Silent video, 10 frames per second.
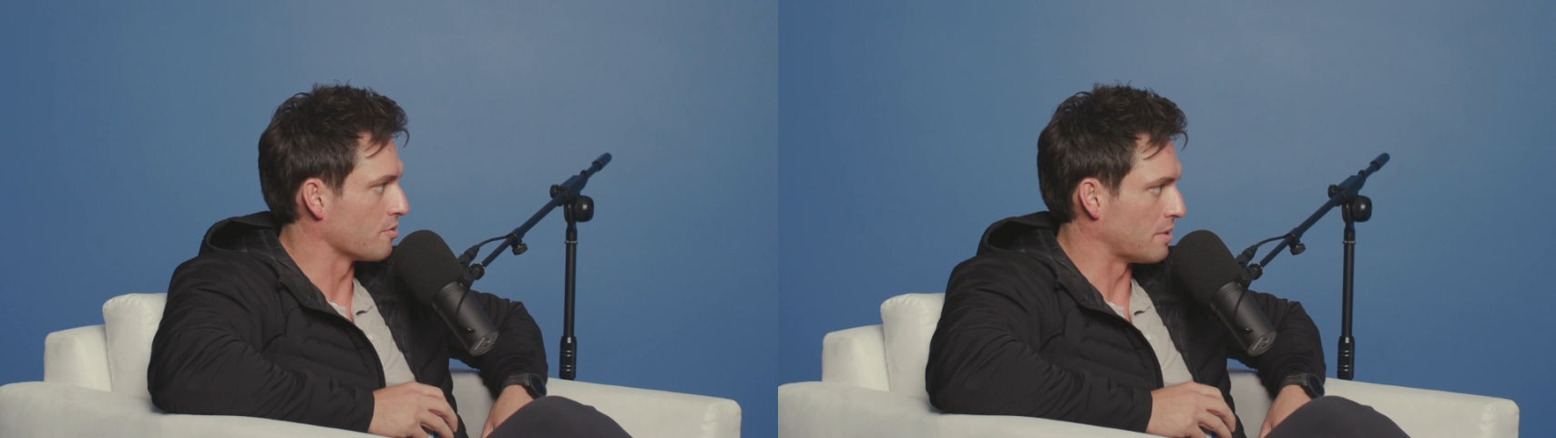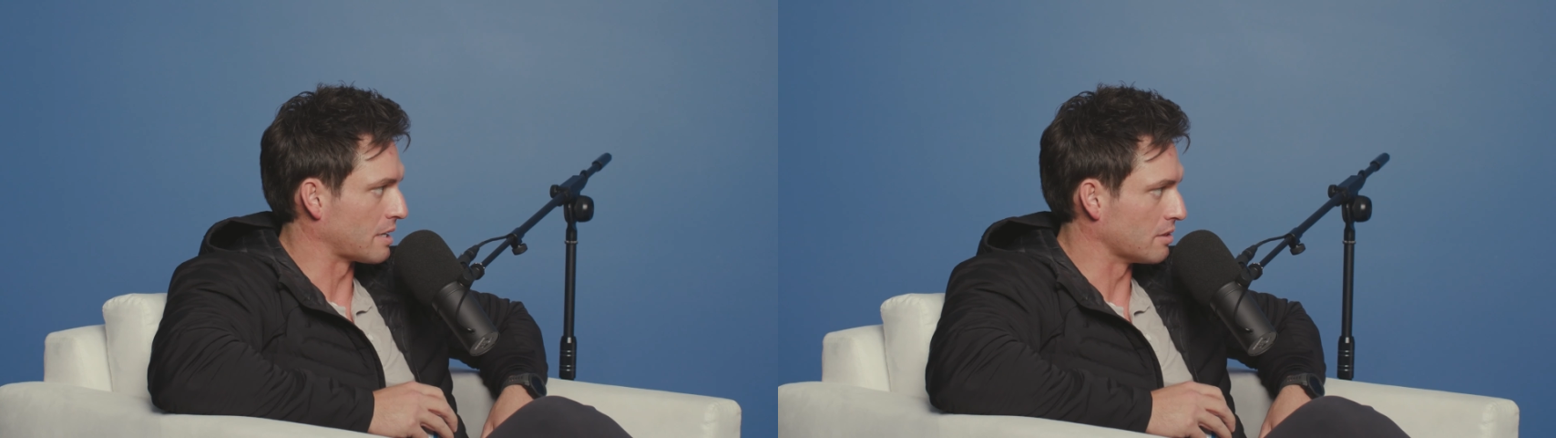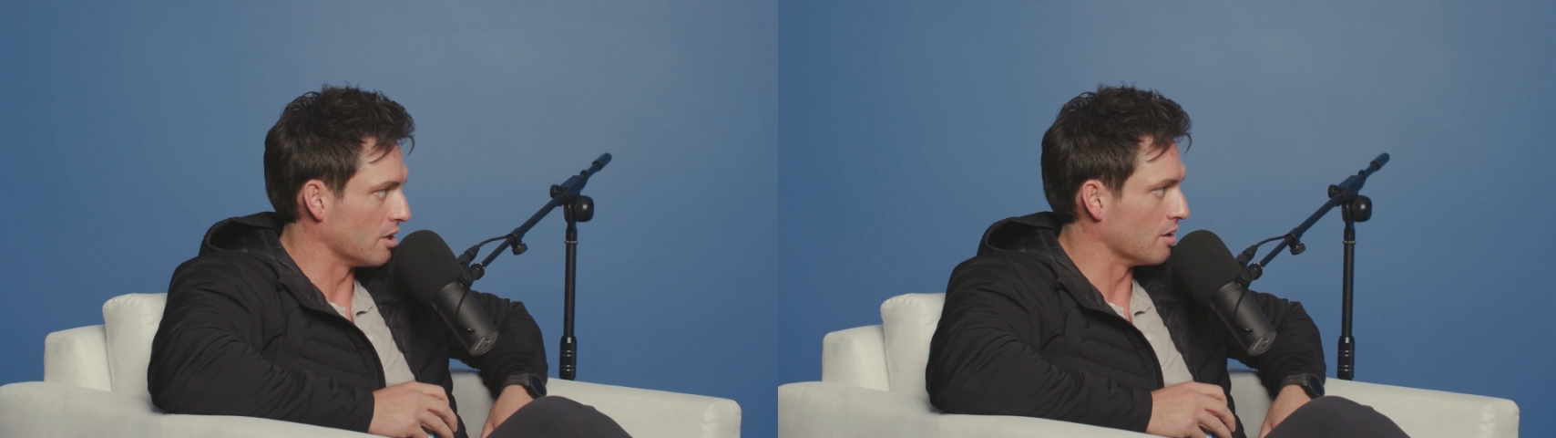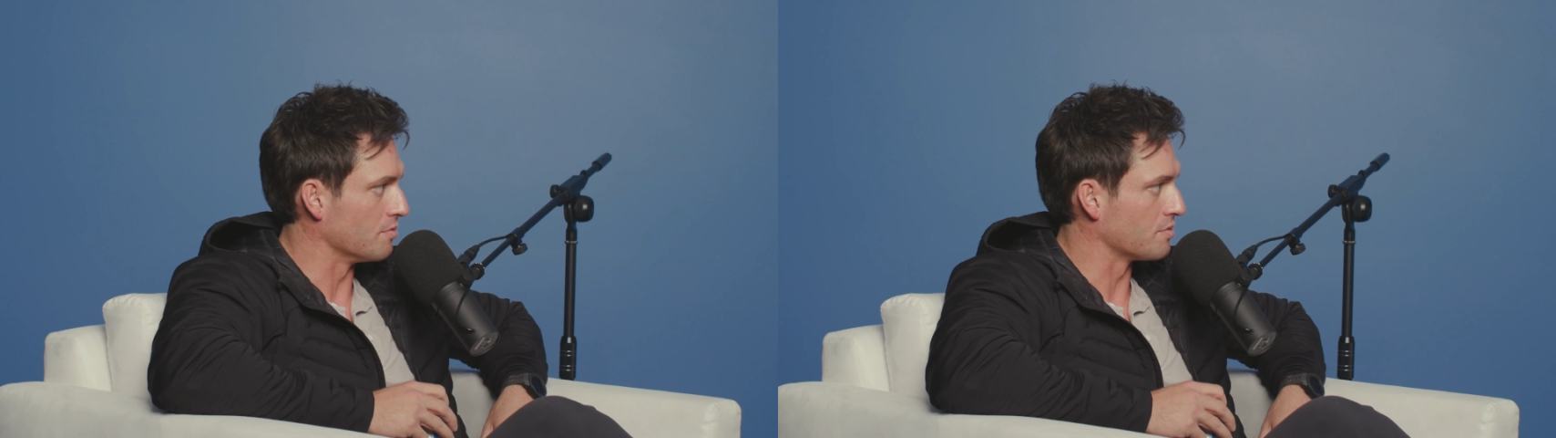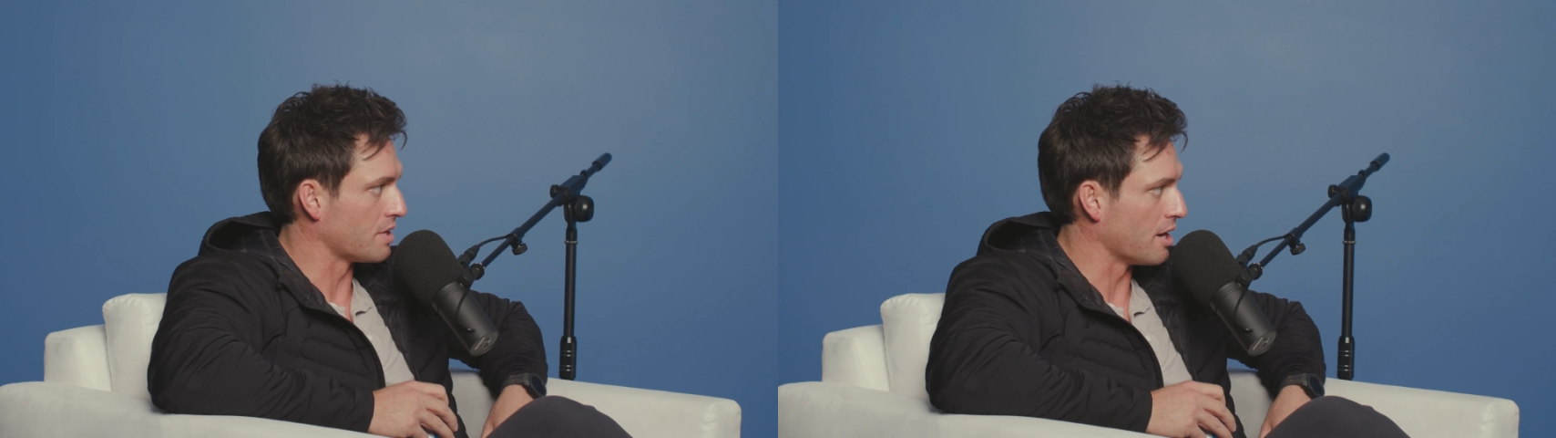from, like,
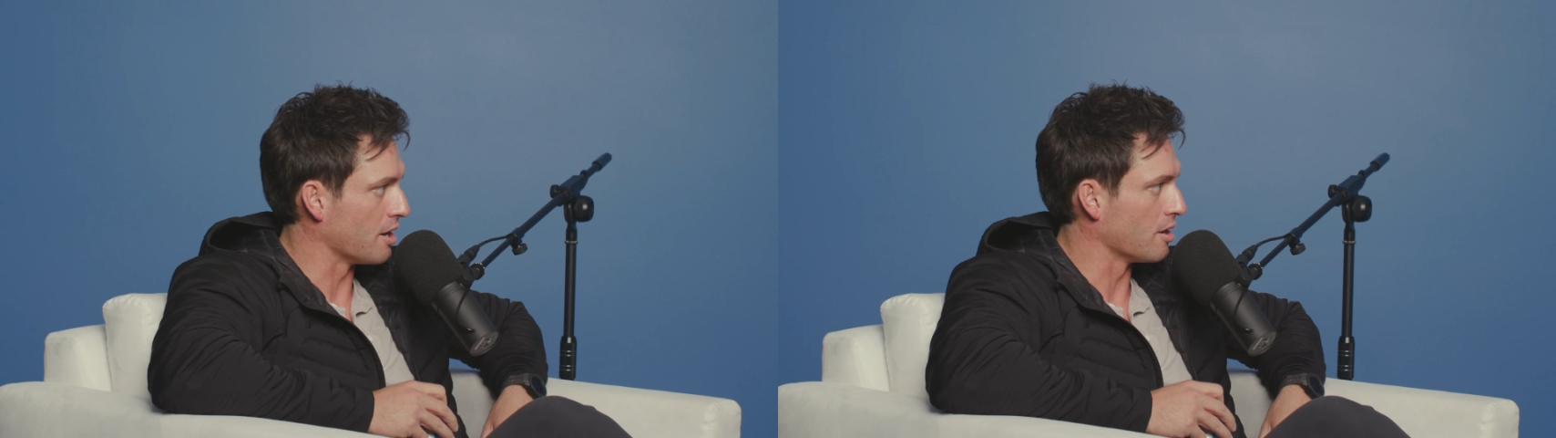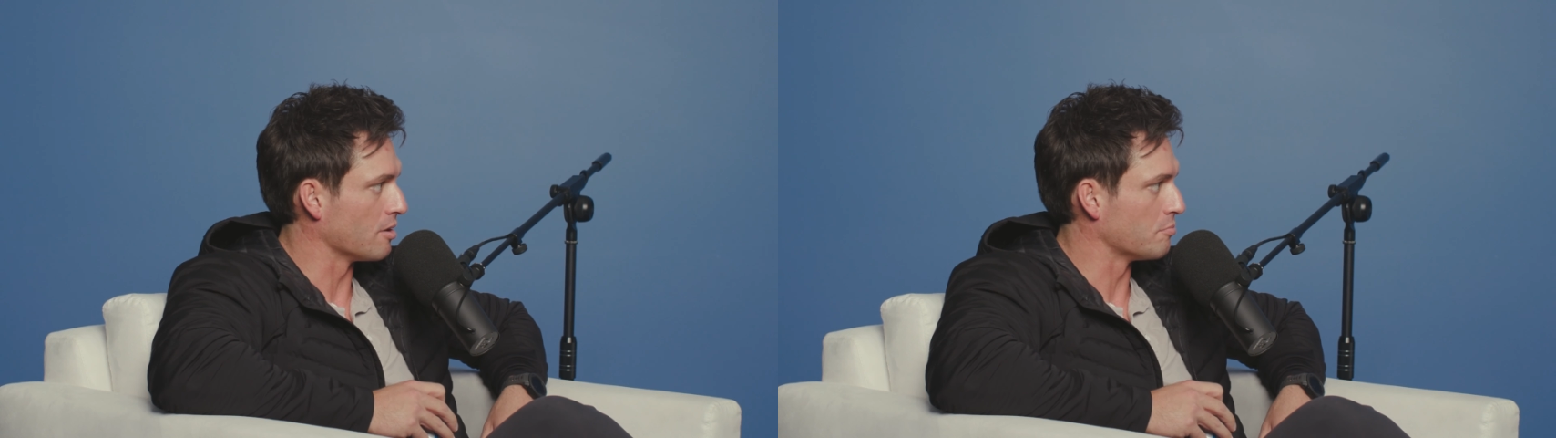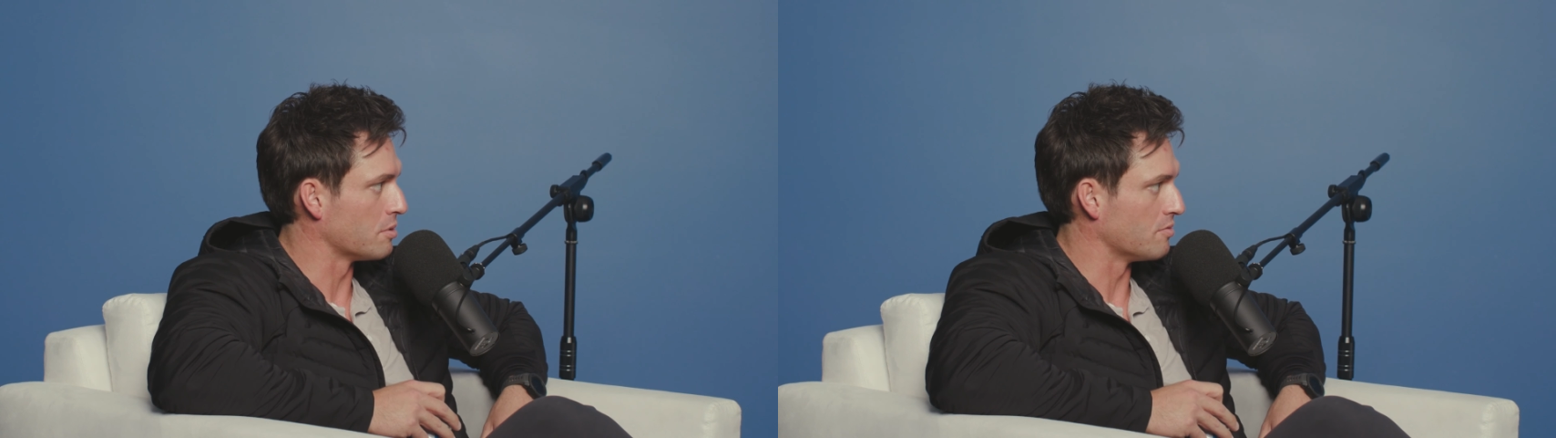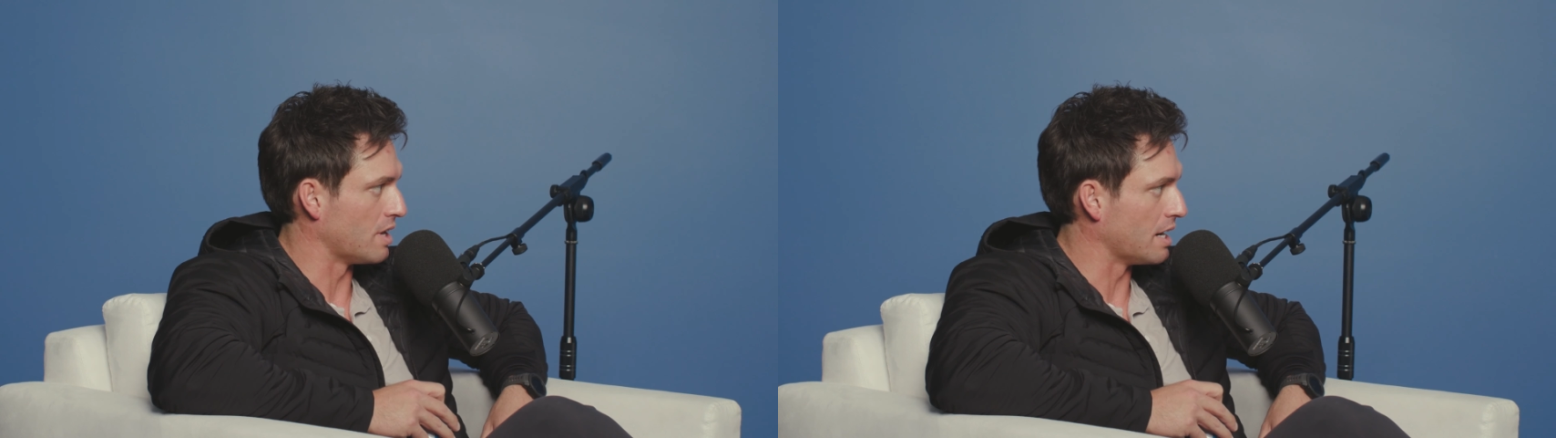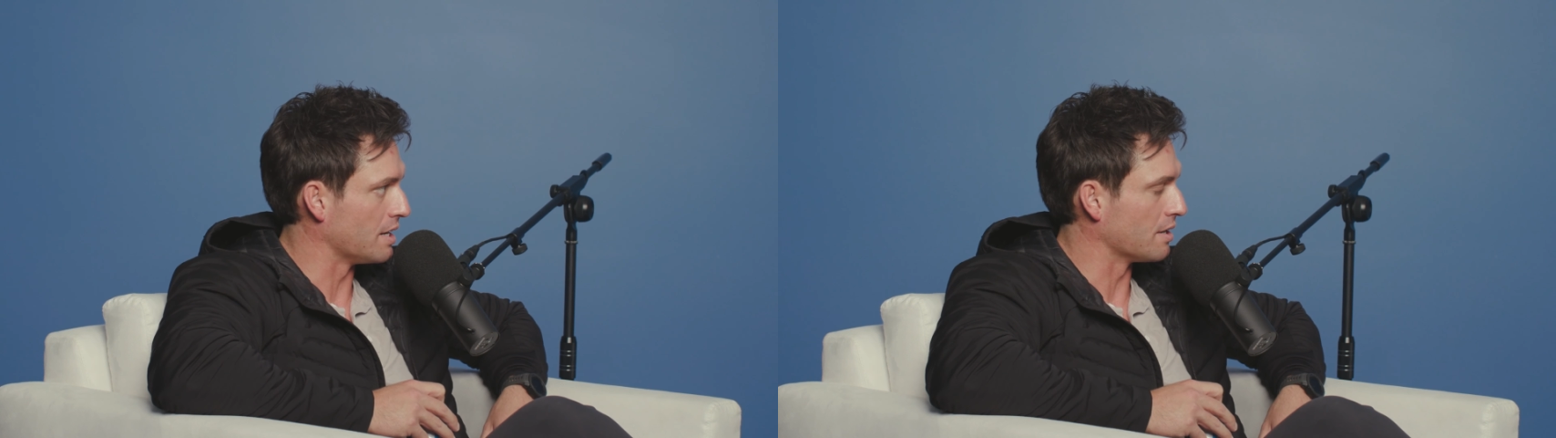love, care,
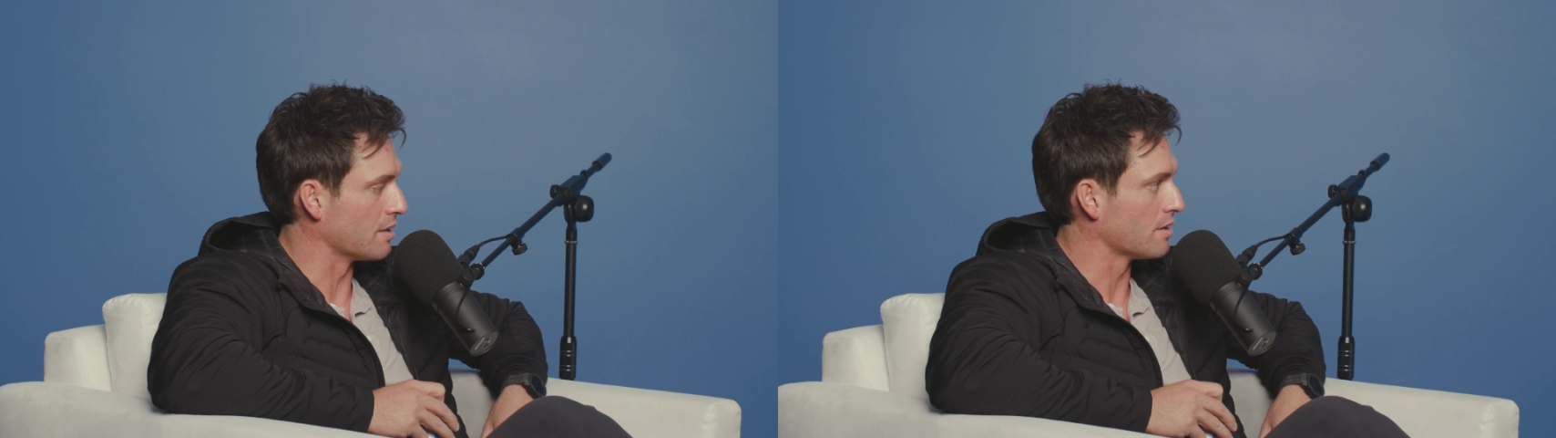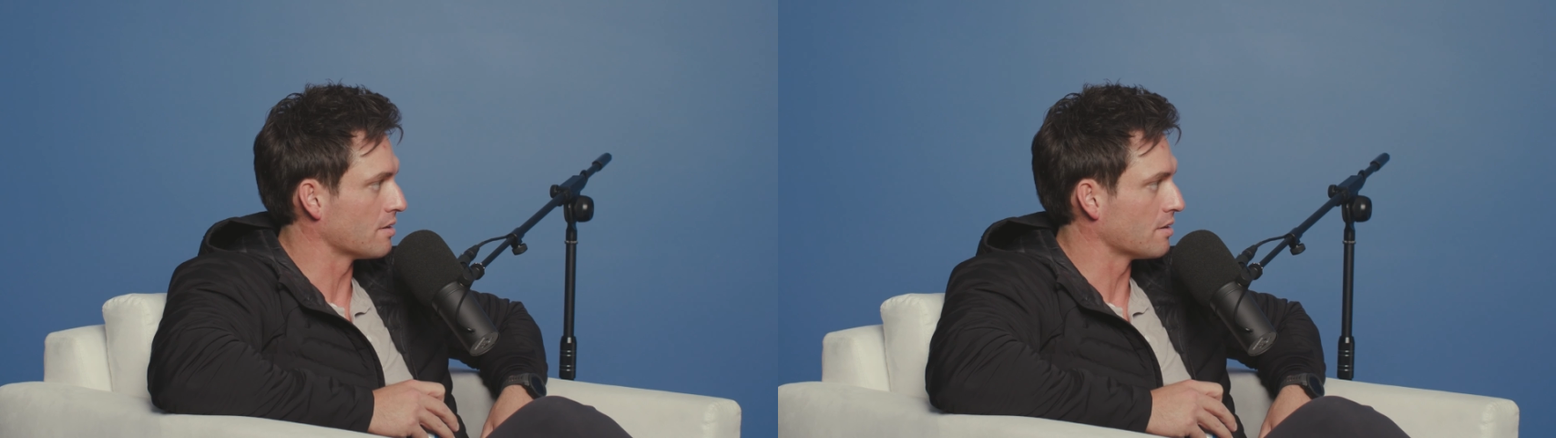providing,